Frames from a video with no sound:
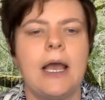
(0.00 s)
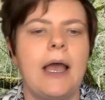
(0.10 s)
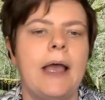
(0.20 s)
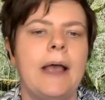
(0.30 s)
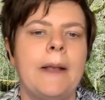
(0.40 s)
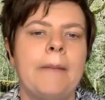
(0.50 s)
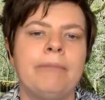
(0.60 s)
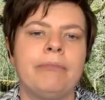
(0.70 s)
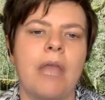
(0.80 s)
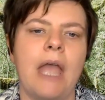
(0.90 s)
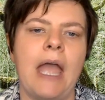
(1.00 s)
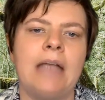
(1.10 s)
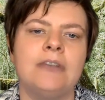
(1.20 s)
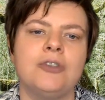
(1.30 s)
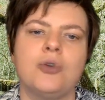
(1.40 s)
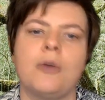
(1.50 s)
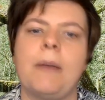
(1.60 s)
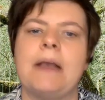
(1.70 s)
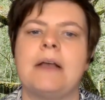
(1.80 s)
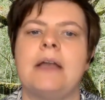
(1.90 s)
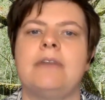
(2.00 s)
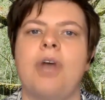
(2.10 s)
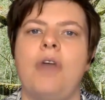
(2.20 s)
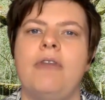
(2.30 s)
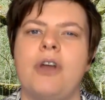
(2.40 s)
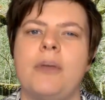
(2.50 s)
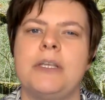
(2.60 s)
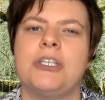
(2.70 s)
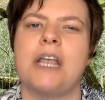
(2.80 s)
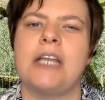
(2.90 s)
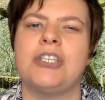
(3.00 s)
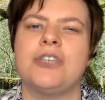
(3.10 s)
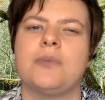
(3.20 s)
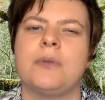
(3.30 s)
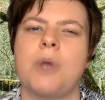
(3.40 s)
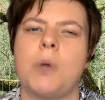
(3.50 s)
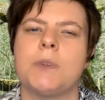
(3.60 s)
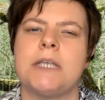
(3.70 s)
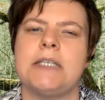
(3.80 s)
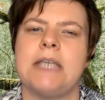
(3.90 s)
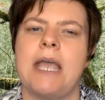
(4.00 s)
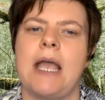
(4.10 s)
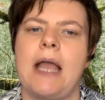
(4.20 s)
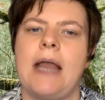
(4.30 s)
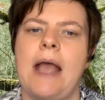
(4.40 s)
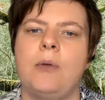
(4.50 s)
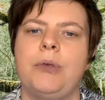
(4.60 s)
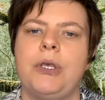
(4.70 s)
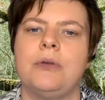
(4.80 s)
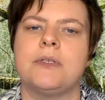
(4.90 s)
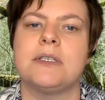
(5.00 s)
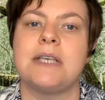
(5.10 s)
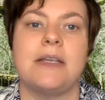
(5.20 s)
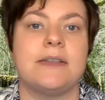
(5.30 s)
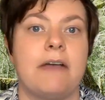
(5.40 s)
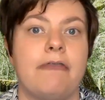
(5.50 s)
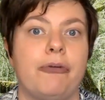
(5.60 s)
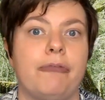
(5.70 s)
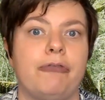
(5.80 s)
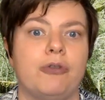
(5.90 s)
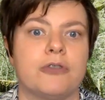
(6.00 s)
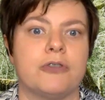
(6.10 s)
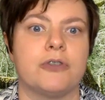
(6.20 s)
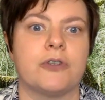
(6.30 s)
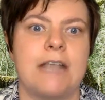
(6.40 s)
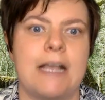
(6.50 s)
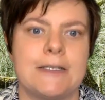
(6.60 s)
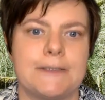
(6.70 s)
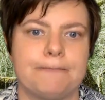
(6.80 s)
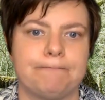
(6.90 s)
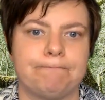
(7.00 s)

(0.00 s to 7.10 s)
And talk about kind of overcoming the challenges with goal setting and help you to set yourself up for success.